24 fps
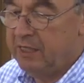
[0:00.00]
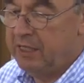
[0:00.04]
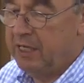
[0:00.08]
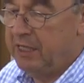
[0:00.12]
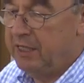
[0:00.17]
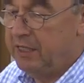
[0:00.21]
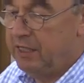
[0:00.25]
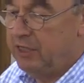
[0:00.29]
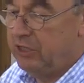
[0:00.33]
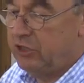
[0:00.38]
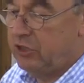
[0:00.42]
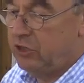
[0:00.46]

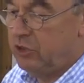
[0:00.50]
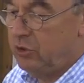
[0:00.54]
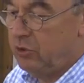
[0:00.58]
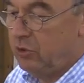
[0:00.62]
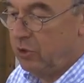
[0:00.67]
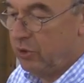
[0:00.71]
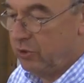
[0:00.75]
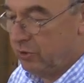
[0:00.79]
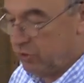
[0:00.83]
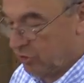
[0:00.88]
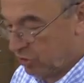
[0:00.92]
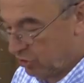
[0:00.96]
Now these two
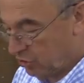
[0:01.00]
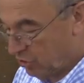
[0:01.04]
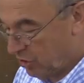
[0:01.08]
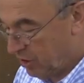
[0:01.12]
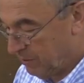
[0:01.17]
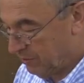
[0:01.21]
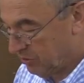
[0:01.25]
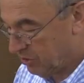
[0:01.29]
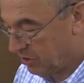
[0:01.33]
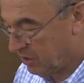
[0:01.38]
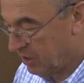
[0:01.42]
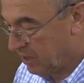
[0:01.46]
long
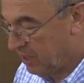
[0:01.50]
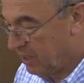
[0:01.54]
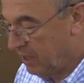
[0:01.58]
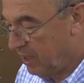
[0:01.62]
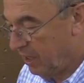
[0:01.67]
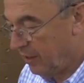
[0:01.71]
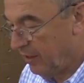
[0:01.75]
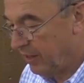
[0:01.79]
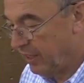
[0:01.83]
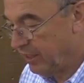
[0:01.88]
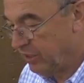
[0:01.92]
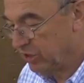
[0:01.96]
strips
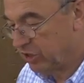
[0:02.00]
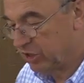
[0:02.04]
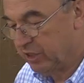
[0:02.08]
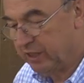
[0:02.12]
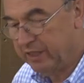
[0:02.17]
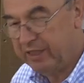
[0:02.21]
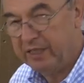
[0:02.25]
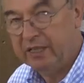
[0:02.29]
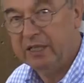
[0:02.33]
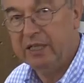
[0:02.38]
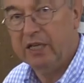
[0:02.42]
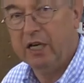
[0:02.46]
are
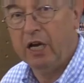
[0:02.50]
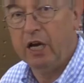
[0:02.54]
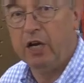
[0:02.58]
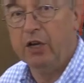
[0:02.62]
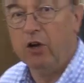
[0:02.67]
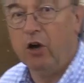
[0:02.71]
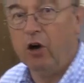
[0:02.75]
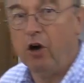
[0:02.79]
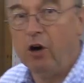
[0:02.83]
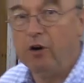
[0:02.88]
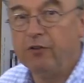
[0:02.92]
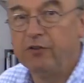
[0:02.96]
actually an
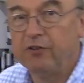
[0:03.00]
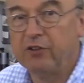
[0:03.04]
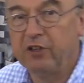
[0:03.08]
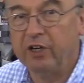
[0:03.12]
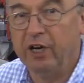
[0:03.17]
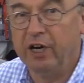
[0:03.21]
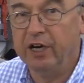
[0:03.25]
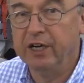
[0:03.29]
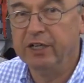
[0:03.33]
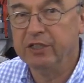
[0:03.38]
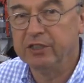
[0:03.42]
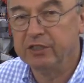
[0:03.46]

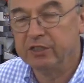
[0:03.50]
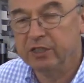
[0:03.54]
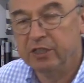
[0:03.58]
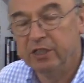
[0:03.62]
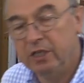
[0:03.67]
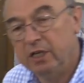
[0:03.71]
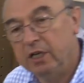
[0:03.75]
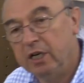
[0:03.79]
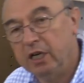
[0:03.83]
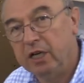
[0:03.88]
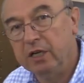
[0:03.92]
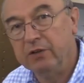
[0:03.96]
offcut
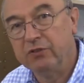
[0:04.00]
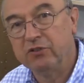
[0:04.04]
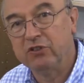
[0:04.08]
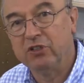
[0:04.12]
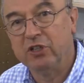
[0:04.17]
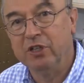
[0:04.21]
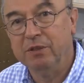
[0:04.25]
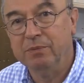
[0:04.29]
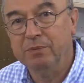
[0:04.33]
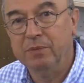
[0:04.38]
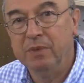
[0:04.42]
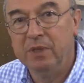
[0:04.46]
of
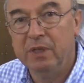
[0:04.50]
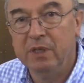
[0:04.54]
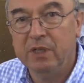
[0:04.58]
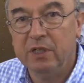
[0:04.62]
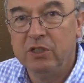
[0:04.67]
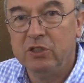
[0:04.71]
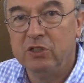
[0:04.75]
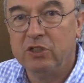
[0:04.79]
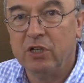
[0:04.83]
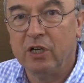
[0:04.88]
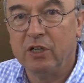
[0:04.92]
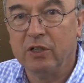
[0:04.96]
some
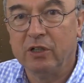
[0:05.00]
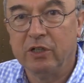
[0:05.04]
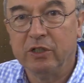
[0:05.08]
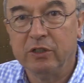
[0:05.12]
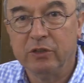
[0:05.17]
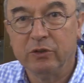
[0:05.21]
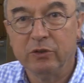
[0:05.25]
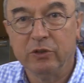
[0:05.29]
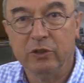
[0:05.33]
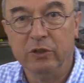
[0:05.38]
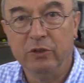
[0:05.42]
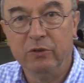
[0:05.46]
tongue
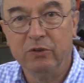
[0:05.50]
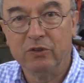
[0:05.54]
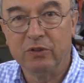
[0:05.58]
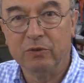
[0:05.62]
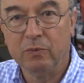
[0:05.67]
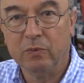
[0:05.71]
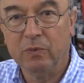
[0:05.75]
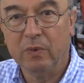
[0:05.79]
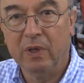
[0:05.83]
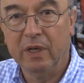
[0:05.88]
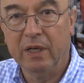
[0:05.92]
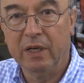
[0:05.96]
and groove,
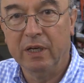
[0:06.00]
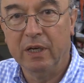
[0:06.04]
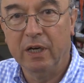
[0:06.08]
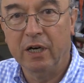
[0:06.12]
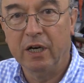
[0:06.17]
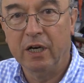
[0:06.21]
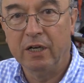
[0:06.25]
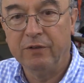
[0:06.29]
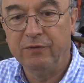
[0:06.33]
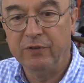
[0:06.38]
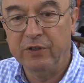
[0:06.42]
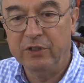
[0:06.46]
some
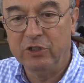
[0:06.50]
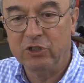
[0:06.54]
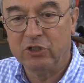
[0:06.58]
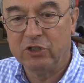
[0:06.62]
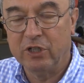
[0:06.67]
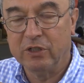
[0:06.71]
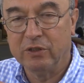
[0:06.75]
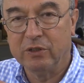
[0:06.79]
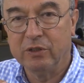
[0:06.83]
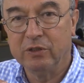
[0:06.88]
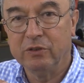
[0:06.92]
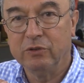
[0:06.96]
half-inch
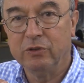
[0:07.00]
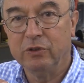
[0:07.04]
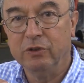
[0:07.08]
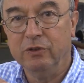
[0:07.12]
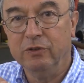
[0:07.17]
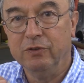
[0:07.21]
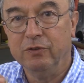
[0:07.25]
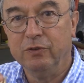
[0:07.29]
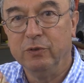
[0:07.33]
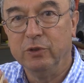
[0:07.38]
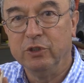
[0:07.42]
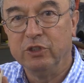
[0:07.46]
tongue and
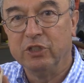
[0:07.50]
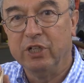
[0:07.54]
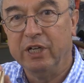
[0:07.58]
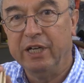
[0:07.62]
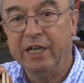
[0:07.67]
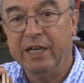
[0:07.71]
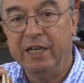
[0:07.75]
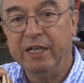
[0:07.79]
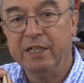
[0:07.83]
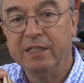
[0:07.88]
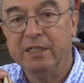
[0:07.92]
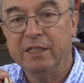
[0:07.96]
groove which I
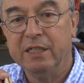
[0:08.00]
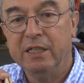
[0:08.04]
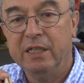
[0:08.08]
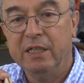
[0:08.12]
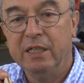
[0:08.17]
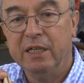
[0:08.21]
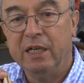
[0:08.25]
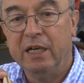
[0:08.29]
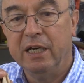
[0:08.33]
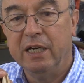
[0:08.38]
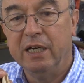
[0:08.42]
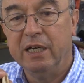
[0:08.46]
had,
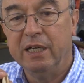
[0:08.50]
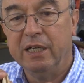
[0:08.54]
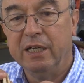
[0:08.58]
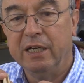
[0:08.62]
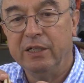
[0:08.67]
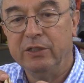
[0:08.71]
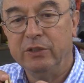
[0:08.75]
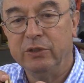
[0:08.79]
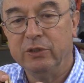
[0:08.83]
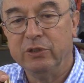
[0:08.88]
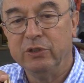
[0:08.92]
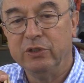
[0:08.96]

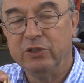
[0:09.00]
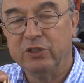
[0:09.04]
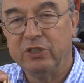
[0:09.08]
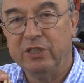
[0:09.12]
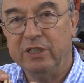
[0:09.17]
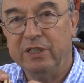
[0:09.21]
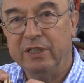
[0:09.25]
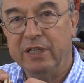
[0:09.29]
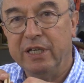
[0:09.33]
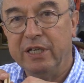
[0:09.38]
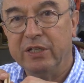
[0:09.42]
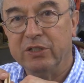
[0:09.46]
and you can
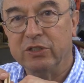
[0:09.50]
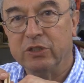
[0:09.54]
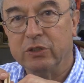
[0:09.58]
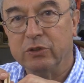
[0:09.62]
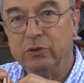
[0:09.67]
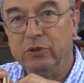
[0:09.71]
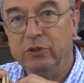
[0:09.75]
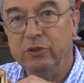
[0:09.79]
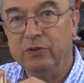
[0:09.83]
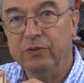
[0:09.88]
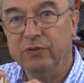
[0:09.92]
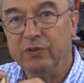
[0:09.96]
see there's the
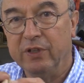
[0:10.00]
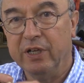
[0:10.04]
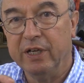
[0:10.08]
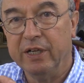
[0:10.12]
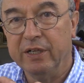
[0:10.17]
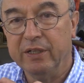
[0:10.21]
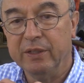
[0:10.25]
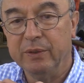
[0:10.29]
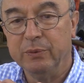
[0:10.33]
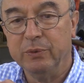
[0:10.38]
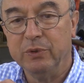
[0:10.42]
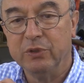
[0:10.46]
groove
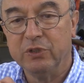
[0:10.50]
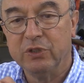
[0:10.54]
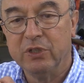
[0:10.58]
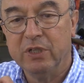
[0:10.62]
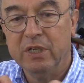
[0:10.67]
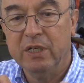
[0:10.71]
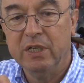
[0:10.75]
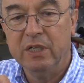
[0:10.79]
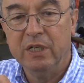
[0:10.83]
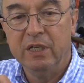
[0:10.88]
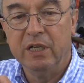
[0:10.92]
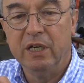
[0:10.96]
there. It was
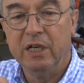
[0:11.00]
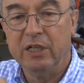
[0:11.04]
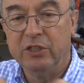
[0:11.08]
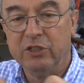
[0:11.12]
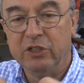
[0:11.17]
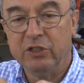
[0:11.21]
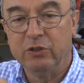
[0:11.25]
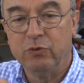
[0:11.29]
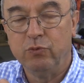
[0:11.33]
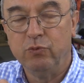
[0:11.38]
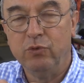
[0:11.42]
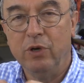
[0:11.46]

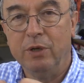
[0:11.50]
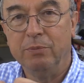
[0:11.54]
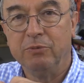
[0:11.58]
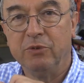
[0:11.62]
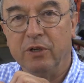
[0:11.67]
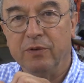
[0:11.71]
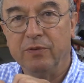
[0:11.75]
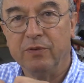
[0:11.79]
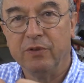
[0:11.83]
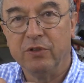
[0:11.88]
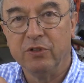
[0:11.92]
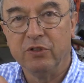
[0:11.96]
just ripped
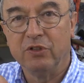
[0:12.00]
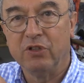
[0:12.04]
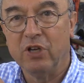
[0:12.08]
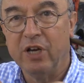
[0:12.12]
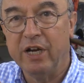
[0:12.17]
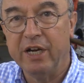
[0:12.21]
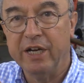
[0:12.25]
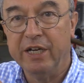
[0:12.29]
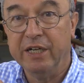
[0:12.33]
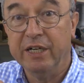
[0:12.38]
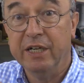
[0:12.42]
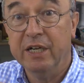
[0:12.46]
off the
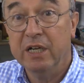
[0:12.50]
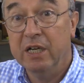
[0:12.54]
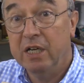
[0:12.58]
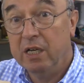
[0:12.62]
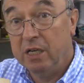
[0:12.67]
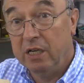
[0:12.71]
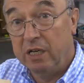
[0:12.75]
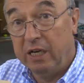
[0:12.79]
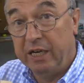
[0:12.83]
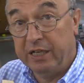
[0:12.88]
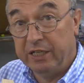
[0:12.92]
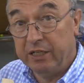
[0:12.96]
side.
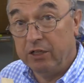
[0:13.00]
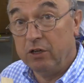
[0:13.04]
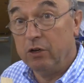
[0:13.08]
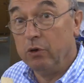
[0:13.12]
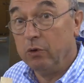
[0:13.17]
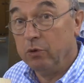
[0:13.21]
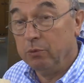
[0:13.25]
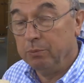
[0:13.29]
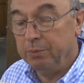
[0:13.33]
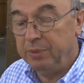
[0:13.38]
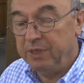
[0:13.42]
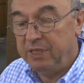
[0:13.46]
I had a
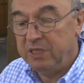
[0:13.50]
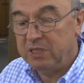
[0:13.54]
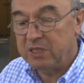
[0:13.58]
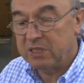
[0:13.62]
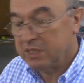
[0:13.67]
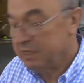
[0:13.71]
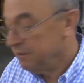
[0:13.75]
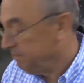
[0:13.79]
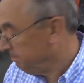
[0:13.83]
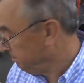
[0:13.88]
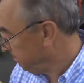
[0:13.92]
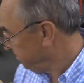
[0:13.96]
long
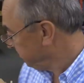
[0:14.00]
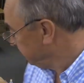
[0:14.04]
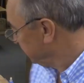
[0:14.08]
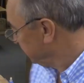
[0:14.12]
piece,